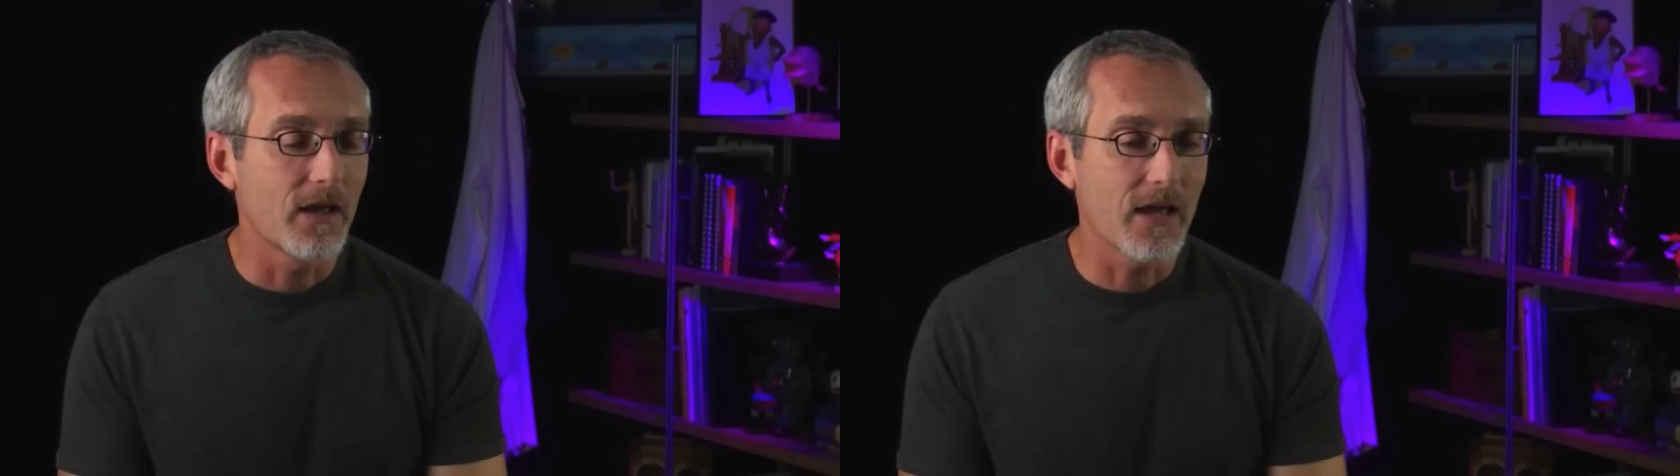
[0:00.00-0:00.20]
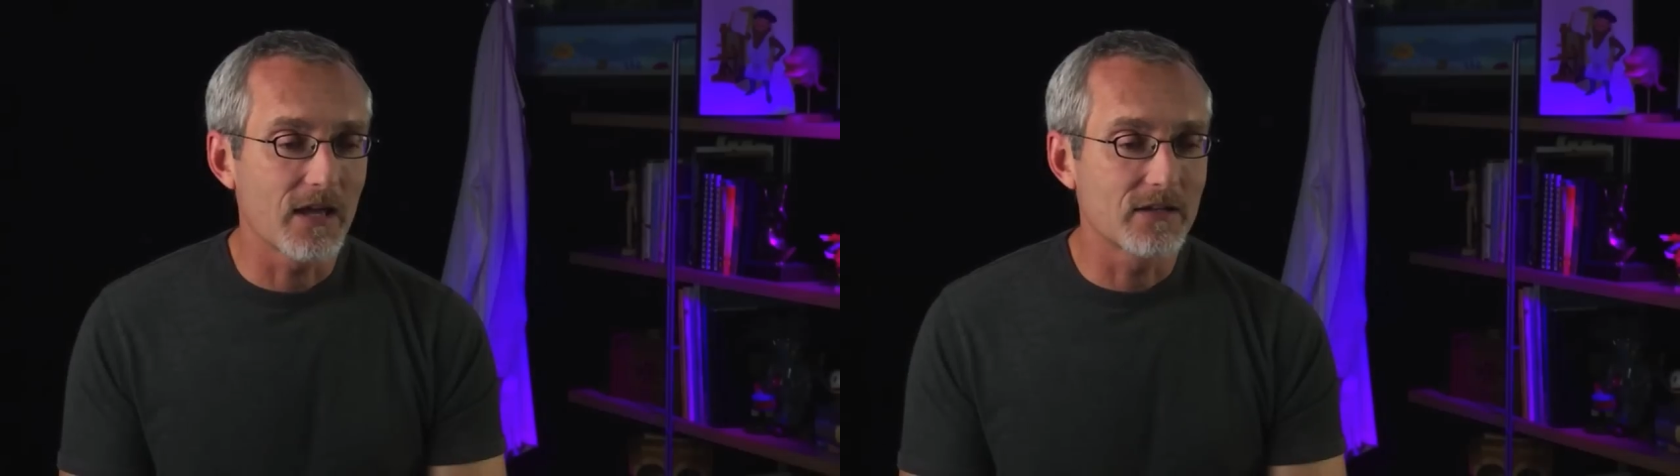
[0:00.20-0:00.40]

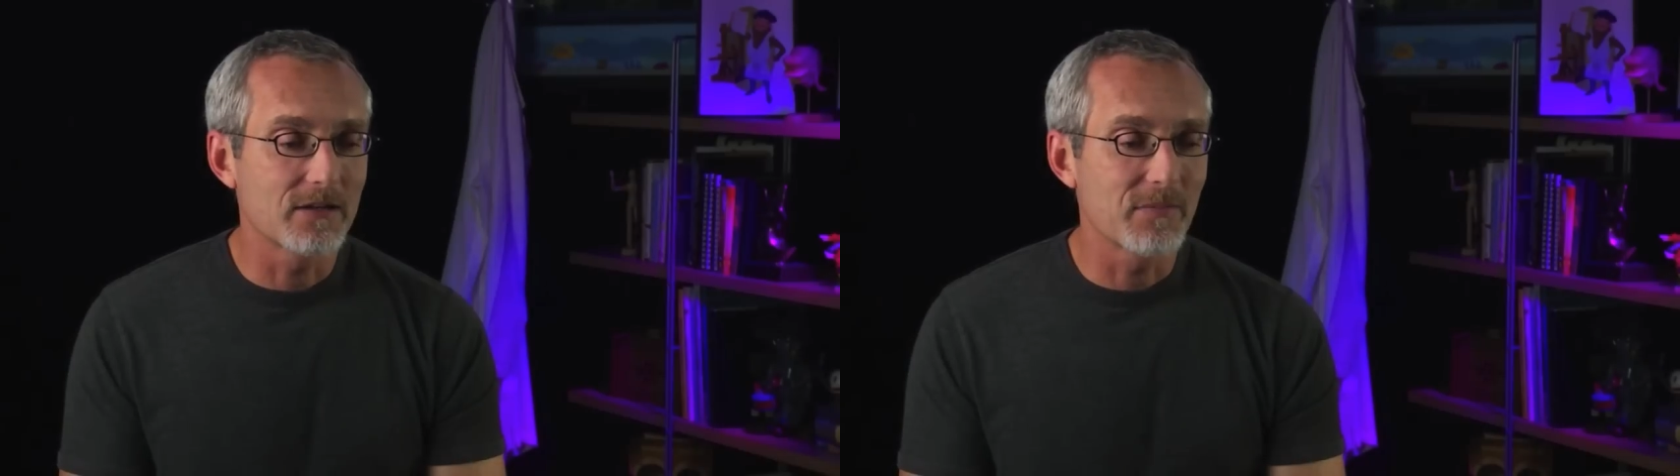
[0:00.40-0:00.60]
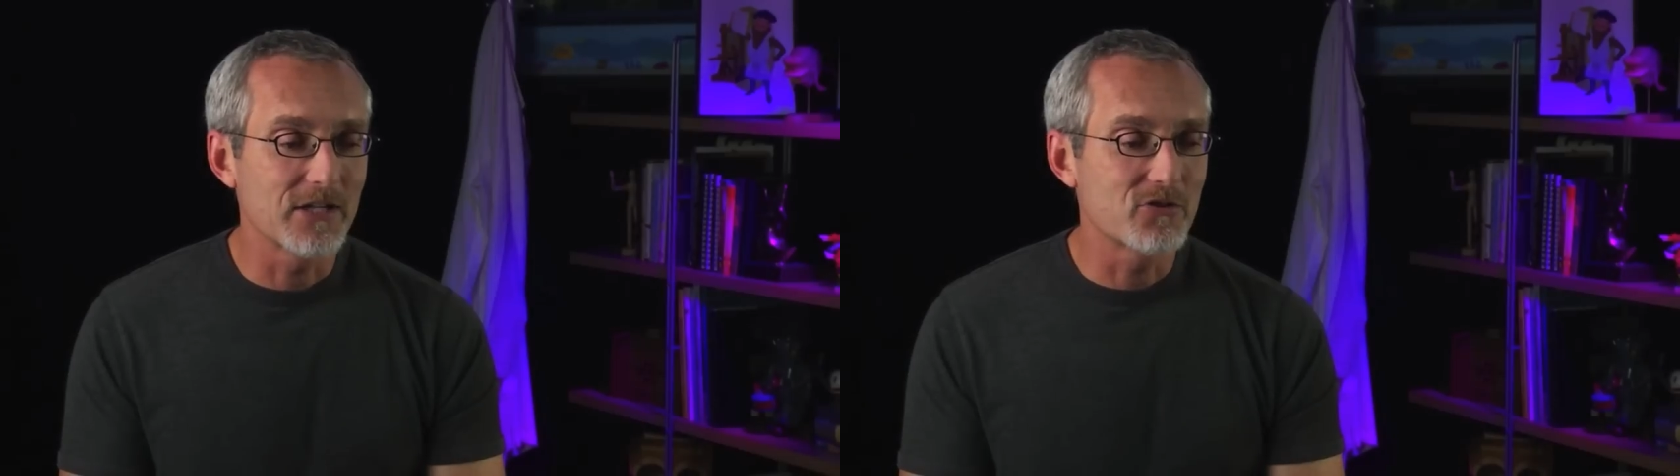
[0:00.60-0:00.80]
And
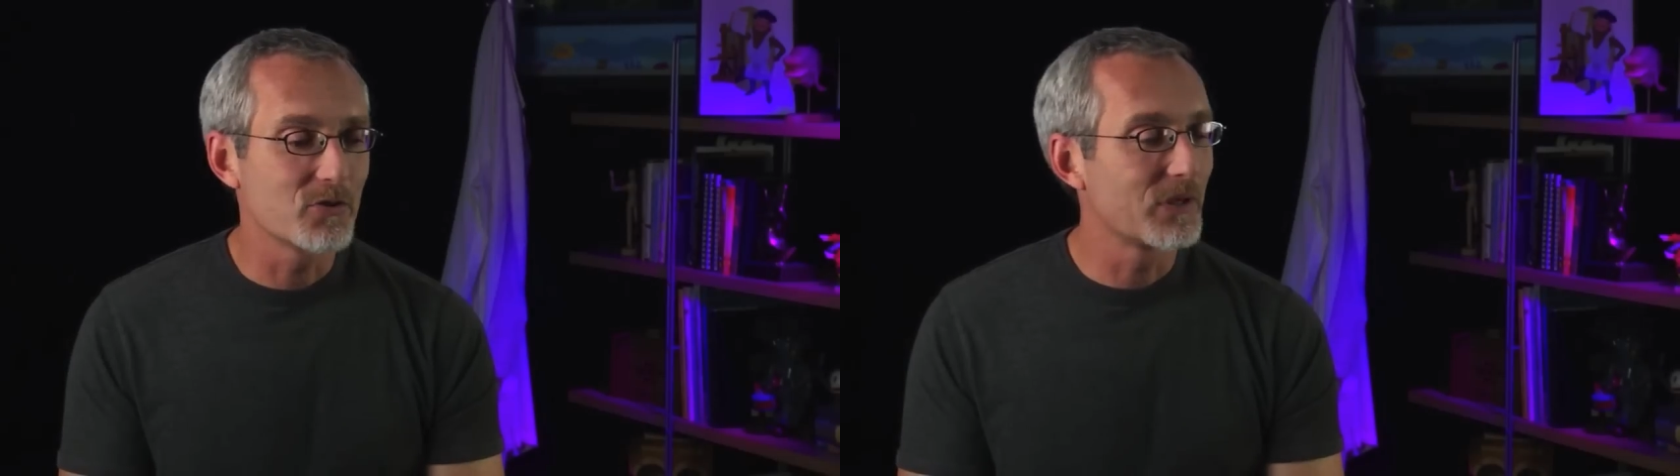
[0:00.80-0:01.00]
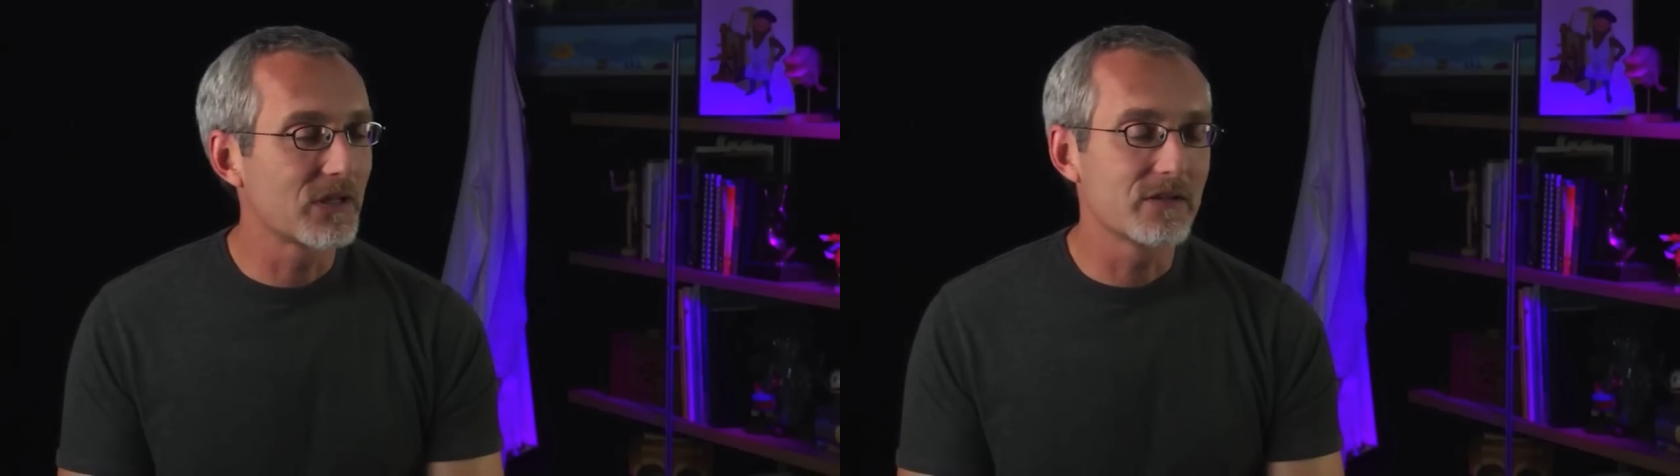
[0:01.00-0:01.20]
uh, my two big